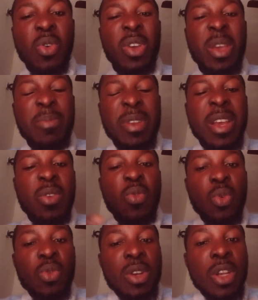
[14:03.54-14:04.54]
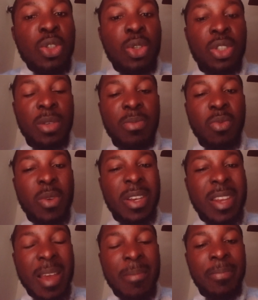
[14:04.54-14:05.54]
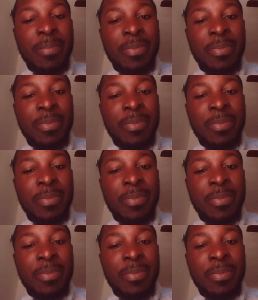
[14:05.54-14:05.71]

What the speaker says: keeping a good relationship with them.